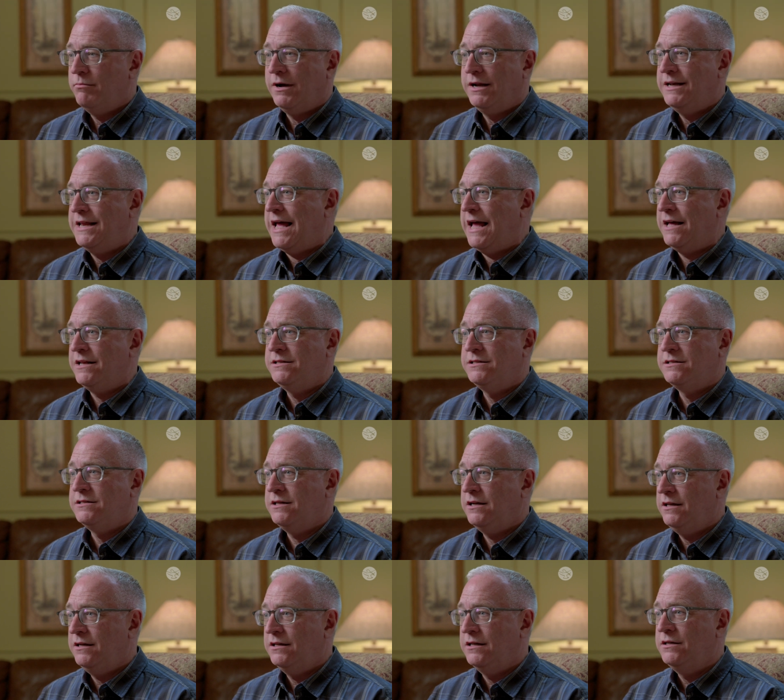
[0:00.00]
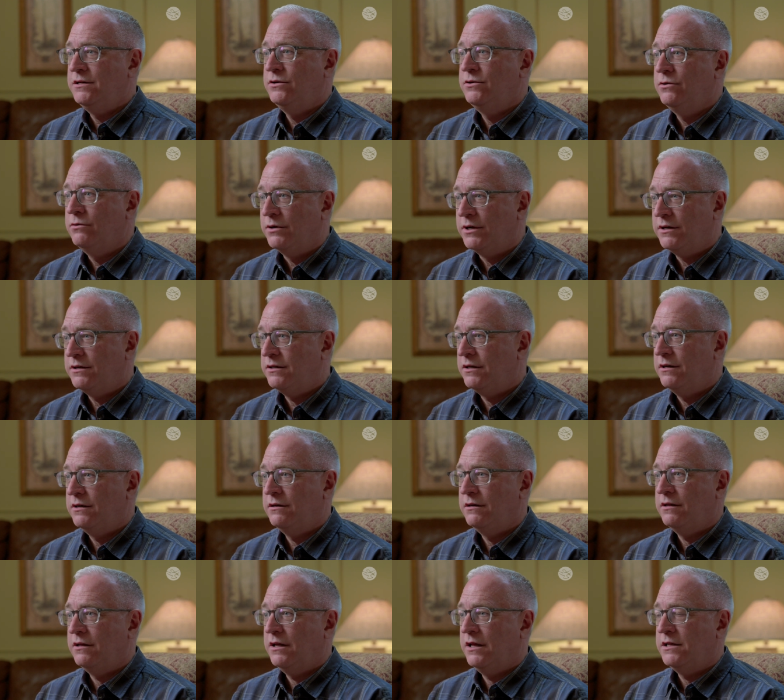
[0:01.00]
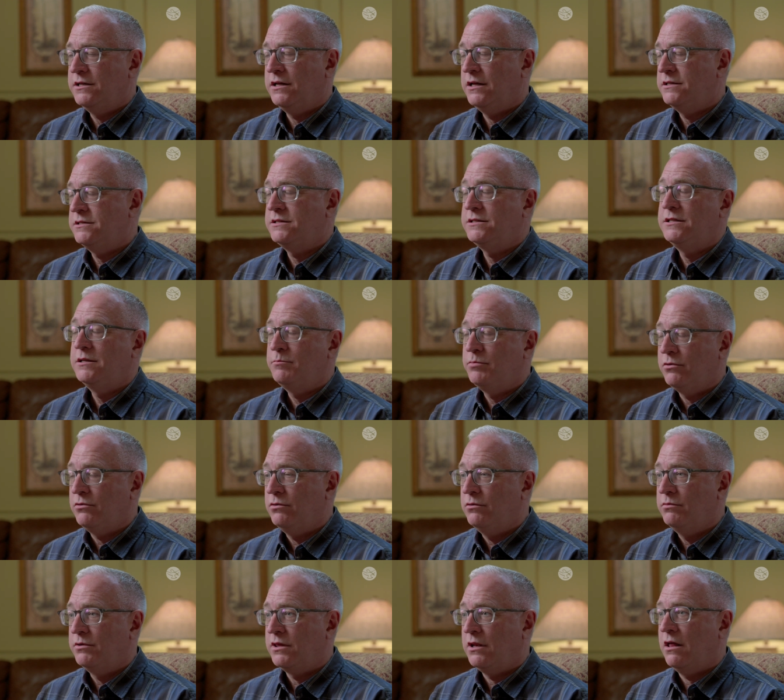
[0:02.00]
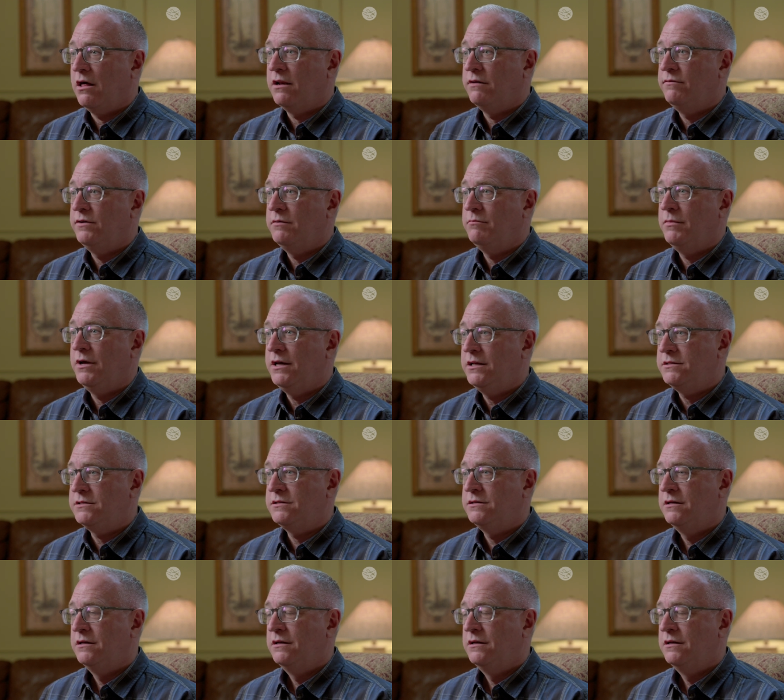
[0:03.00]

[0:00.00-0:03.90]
my dad said he didn't do it, and as, typical with a lot of inmates,